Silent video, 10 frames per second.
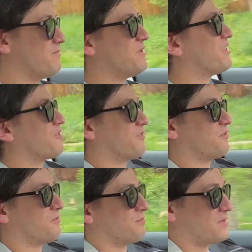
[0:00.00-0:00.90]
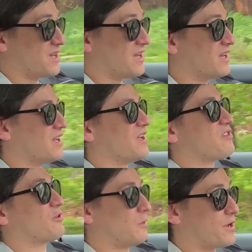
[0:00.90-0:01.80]
It's
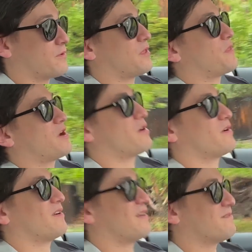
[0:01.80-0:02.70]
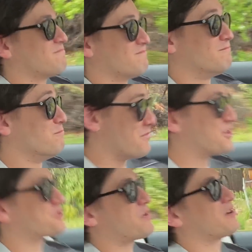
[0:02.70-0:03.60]
it's clear that they are
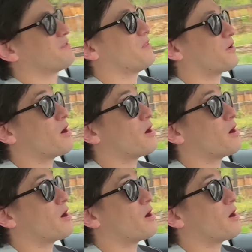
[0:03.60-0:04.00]
much better than the